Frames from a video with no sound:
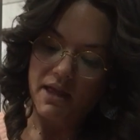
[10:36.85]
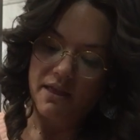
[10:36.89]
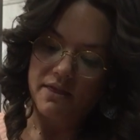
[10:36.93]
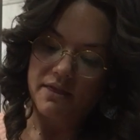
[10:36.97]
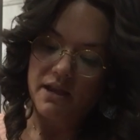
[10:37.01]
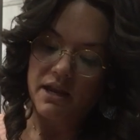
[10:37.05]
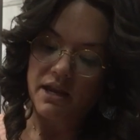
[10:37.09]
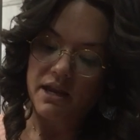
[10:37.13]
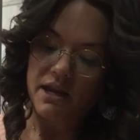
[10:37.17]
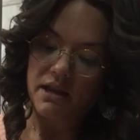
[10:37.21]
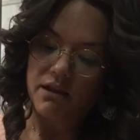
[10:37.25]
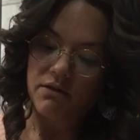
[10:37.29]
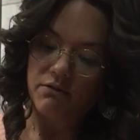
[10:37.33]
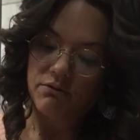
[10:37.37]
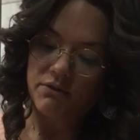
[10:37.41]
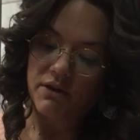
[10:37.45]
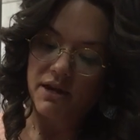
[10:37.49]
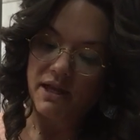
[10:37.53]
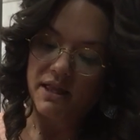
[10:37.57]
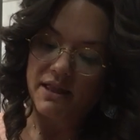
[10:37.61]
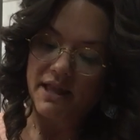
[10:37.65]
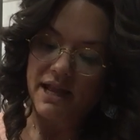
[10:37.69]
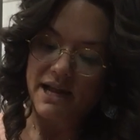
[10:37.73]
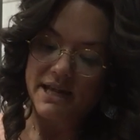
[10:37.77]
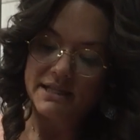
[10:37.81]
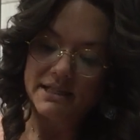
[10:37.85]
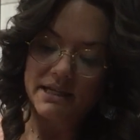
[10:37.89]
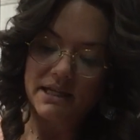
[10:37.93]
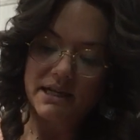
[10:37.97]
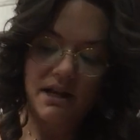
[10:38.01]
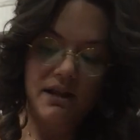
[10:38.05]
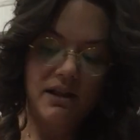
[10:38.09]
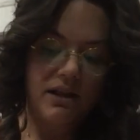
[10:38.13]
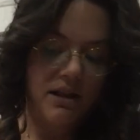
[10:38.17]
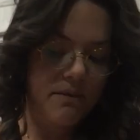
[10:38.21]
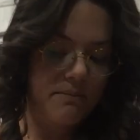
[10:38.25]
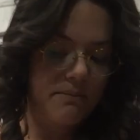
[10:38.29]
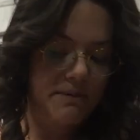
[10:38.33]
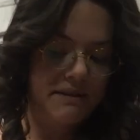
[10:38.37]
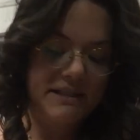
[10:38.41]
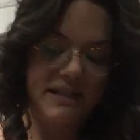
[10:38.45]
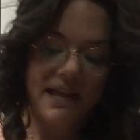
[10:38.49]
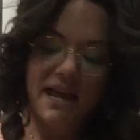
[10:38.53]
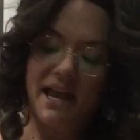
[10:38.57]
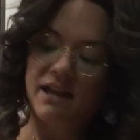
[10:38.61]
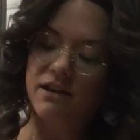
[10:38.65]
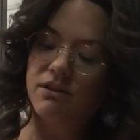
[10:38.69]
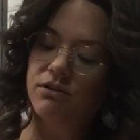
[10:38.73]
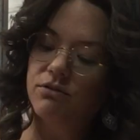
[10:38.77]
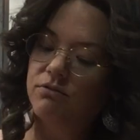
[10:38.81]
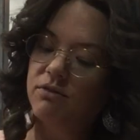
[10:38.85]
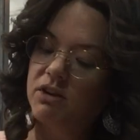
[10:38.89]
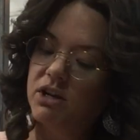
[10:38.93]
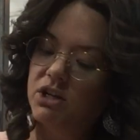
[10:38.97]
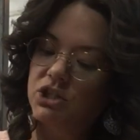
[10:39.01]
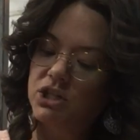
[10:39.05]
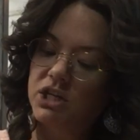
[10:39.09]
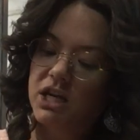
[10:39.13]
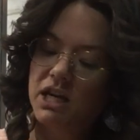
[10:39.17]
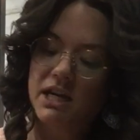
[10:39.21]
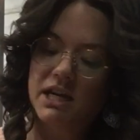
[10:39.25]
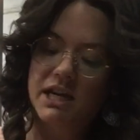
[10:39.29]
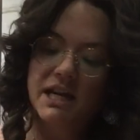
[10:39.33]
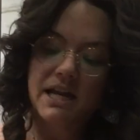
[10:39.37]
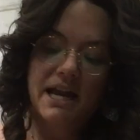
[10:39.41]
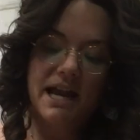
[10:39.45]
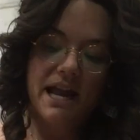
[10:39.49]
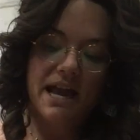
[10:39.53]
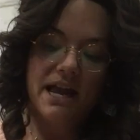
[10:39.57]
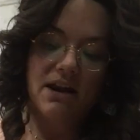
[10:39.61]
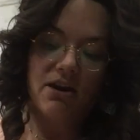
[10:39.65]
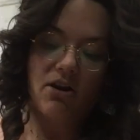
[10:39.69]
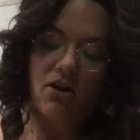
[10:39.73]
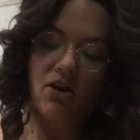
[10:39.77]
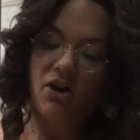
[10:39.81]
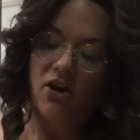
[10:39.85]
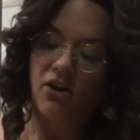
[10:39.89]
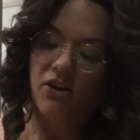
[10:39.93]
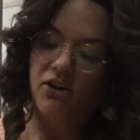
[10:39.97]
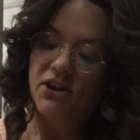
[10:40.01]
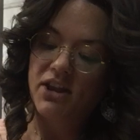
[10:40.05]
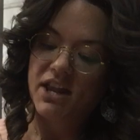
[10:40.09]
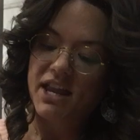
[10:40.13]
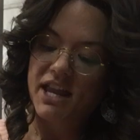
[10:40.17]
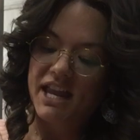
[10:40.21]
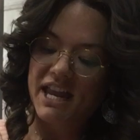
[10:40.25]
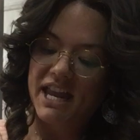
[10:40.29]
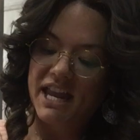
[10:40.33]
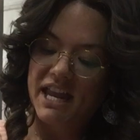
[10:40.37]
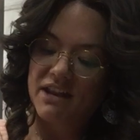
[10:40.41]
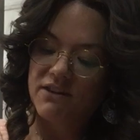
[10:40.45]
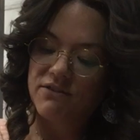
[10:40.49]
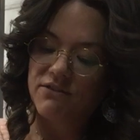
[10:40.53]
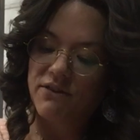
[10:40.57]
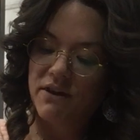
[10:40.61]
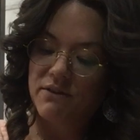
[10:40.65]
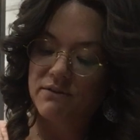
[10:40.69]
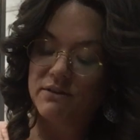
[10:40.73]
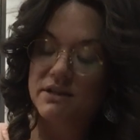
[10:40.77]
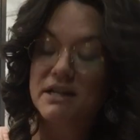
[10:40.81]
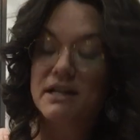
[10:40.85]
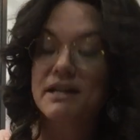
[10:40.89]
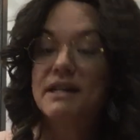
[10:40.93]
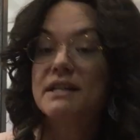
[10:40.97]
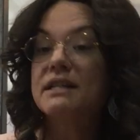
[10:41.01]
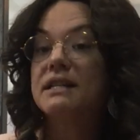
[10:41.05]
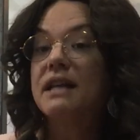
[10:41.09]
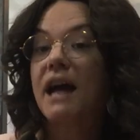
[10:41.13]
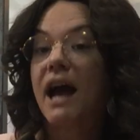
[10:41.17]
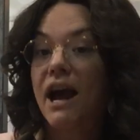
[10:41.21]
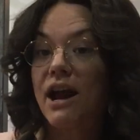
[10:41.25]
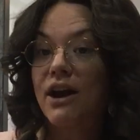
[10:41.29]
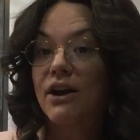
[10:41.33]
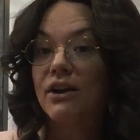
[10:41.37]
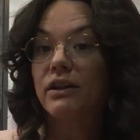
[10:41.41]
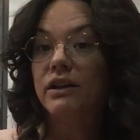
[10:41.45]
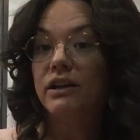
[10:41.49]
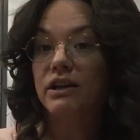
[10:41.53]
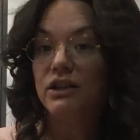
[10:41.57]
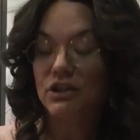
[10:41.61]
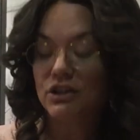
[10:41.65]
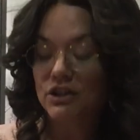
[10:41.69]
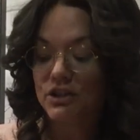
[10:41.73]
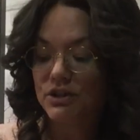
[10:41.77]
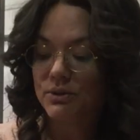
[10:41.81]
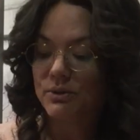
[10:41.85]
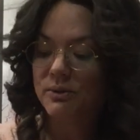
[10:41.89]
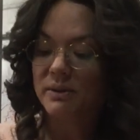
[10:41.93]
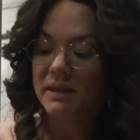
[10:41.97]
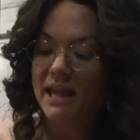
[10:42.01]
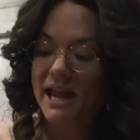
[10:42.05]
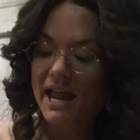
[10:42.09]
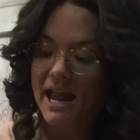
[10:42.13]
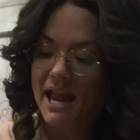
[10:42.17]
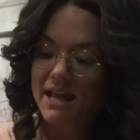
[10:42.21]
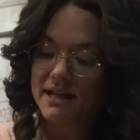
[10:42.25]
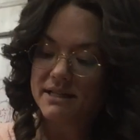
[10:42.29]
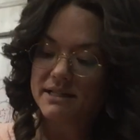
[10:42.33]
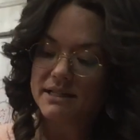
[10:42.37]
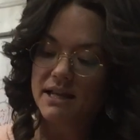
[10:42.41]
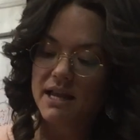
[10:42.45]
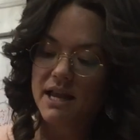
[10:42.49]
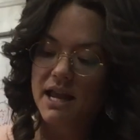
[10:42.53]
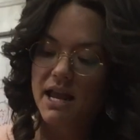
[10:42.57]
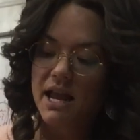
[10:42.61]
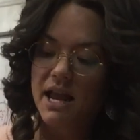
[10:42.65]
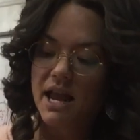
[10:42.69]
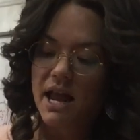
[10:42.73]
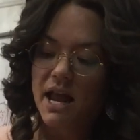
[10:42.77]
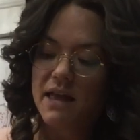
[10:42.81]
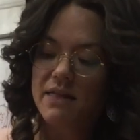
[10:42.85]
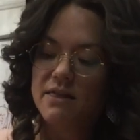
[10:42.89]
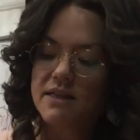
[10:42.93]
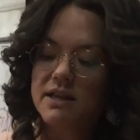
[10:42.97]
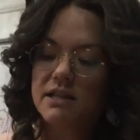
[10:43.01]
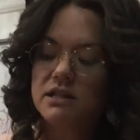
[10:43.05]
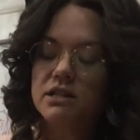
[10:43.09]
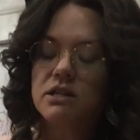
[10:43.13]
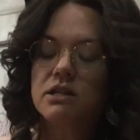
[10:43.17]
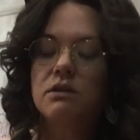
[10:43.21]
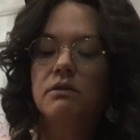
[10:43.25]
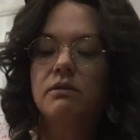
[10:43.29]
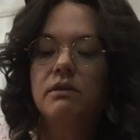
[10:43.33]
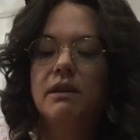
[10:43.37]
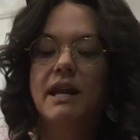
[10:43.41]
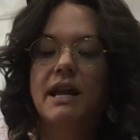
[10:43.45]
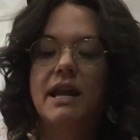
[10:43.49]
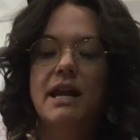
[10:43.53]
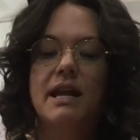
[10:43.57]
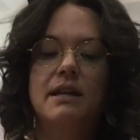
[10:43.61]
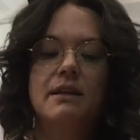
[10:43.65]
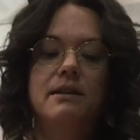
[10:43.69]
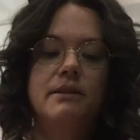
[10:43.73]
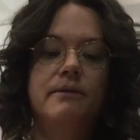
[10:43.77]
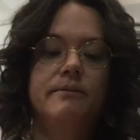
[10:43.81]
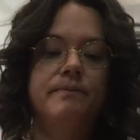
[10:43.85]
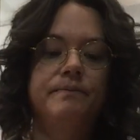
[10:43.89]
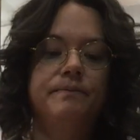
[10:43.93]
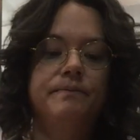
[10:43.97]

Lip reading: They realized that Columbus hadn't reached India at all. He had found an entirely new land. And this new land